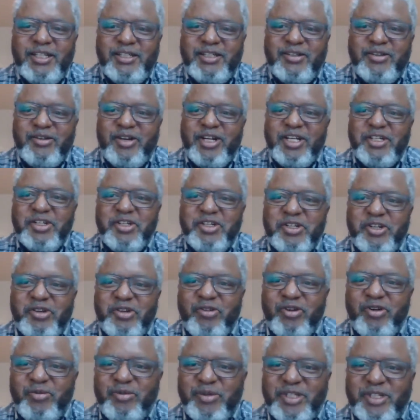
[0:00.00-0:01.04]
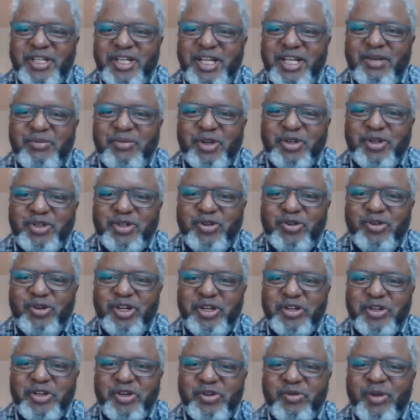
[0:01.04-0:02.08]
tradition of Islamic
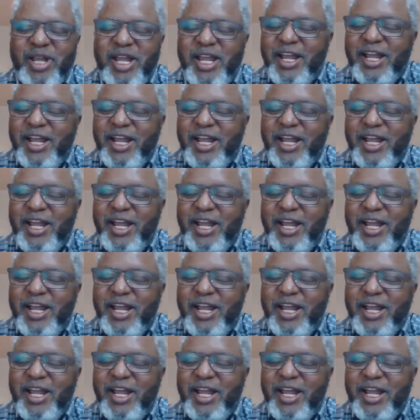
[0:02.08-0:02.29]
scholarship.